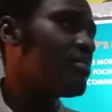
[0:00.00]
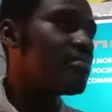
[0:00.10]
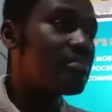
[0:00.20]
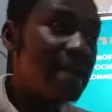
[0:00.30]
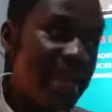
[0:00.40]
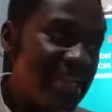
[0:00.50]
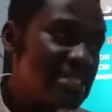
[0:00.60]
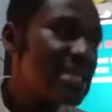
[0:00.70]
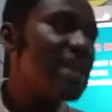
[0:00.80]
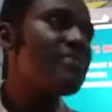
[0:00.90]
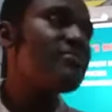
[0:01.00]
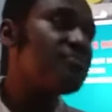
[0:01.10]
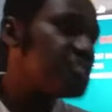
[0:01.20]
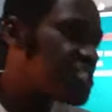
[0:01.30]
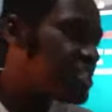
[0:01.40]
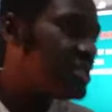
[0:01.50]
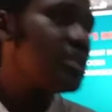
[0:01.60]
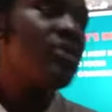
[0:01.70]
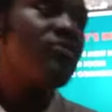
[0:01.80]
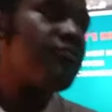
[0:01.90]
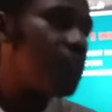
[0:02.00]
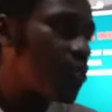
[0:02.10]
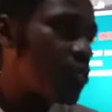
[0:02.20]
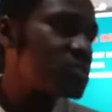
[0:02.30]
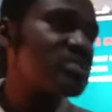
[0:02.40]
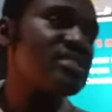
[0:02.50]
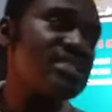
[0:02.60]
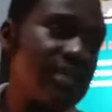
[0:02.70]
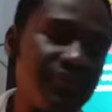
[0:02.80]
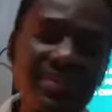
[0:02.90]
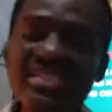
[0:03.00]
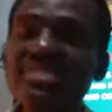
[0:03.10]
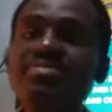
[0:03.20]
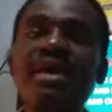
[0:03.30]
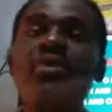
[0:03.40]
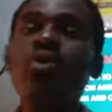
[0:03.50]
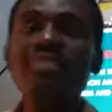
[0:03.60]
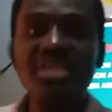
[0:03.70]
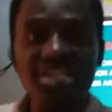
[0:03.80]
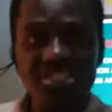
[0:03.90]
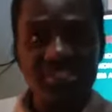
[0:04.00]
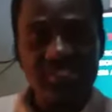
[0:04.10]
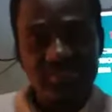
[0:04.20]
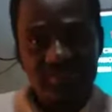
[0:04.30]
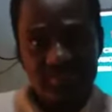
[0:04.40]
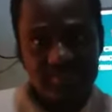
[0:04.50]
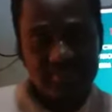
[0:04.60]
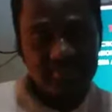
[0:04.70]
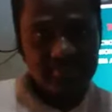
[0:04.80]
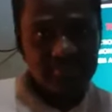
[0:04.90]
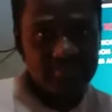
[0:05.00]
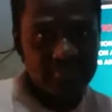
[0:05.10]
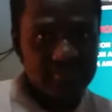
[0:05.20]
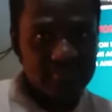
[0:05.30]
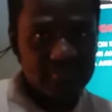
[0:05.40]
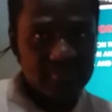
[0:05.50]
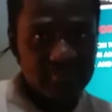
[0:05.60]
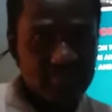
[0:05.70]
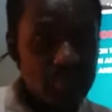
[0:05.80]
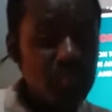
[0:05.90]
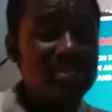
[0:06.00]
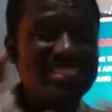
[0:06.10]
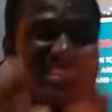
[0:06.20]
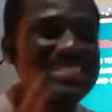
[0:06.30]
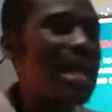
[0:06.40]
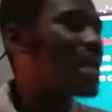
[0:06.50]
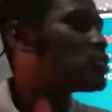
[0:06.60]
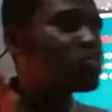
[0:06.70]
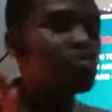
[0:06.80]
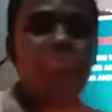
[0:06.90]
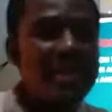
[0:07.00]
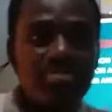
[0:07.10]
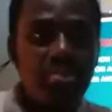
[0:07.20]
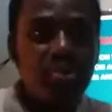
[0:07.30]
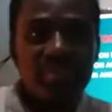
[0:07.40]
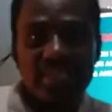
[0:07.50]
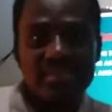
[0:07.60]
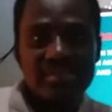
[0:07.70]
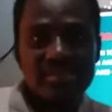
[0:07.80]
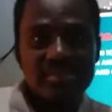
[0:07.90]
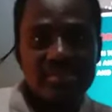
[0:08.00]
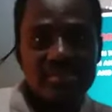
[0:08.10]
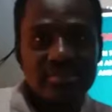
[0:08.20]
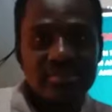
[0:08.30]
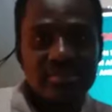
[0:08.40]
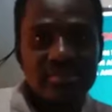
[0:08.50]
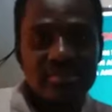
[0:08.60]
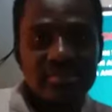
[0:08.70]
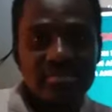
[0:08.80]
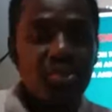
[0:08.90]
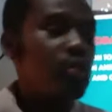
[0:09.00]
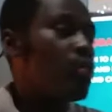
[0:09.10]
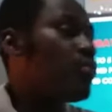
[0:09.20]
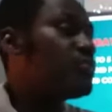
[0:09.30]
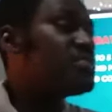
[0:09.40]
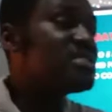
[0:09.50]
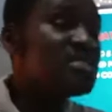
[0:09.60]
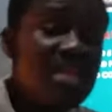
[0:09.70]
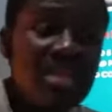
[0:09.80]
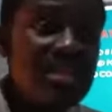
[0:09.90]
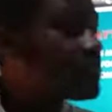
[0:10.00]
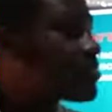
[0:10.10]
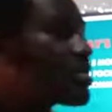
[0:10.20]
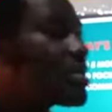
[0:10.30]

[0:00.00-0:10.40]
mind, vision, focus, self esteem, and communication skills. So these are super important because we've seen